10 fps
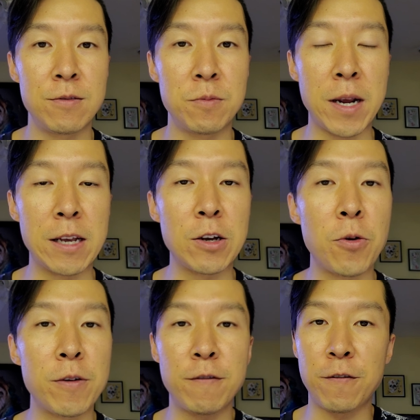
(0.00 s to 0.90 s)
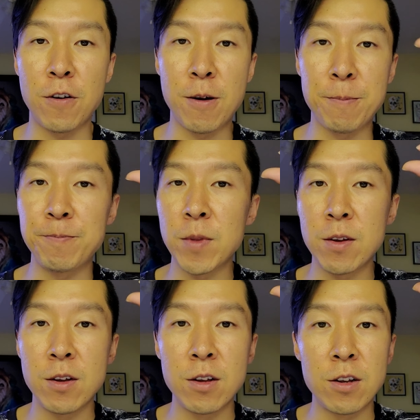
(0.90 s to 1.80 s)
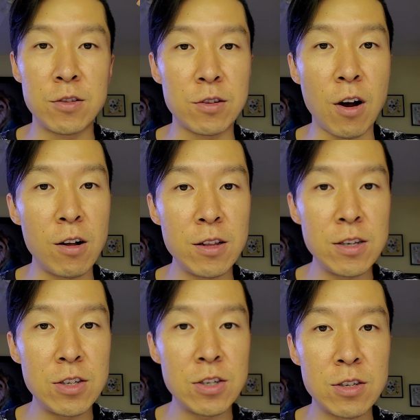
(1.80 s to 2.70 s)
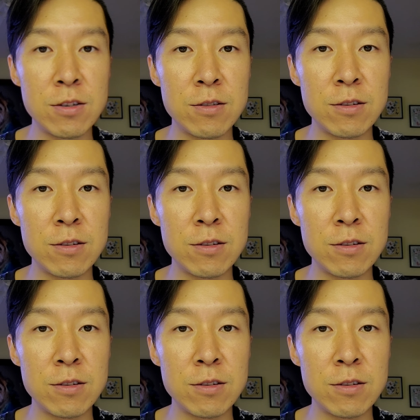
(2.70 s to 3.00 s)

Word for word: right? Going from knowledge